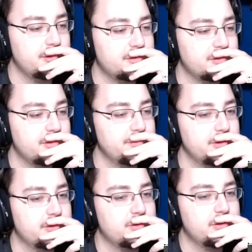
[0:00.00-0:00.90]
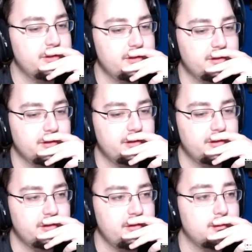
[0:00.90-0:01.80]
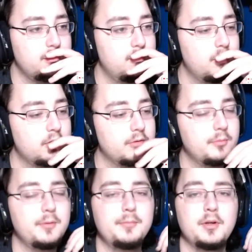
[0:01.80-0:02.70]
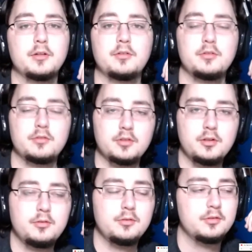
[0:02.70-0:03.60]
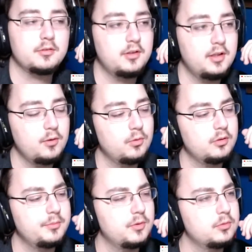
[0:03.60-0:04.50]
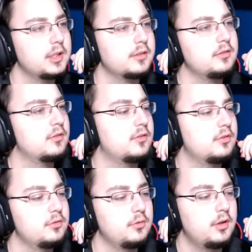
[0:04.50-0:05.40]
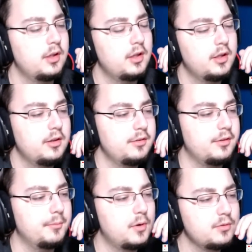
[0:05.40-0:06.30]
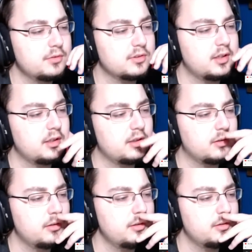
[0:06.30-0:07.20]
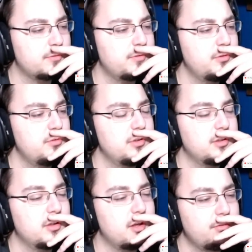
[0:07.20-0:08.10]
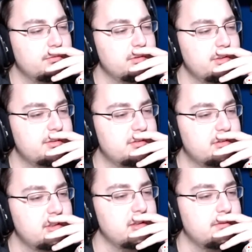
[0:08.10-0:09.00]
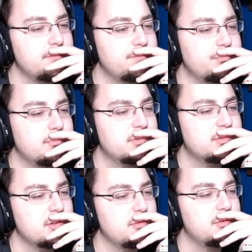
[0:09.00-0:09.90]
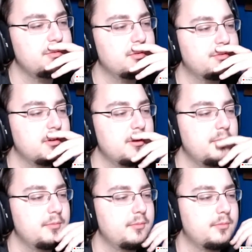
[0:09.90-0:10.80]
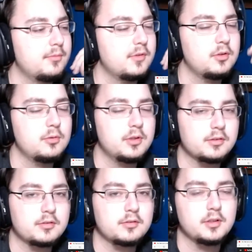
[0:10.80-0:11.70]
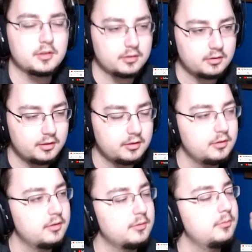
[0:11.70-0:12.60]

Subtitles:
sure I am recording. I am. Welcome back to the channel. Today we're going to be reacting to the most iconic food in every state. So if you're from the US, like I am,